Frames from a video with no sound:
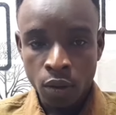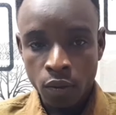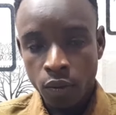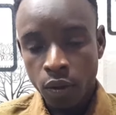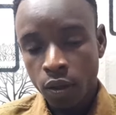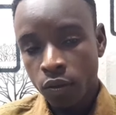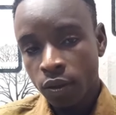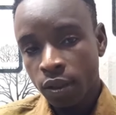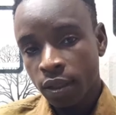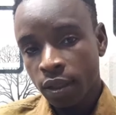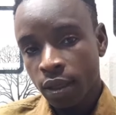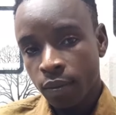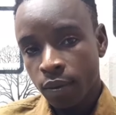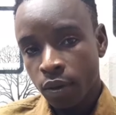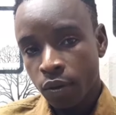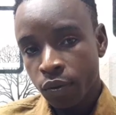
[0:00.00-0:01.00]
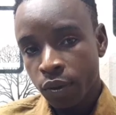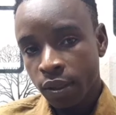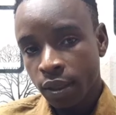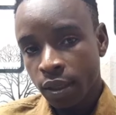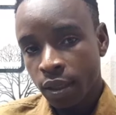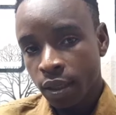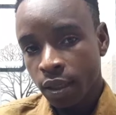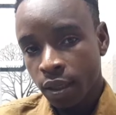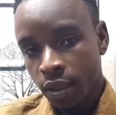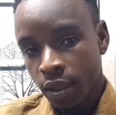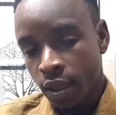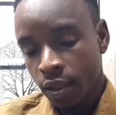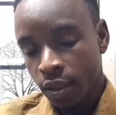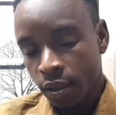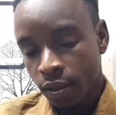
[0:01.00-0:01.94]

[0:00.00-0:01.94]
What do you think about Wizkid and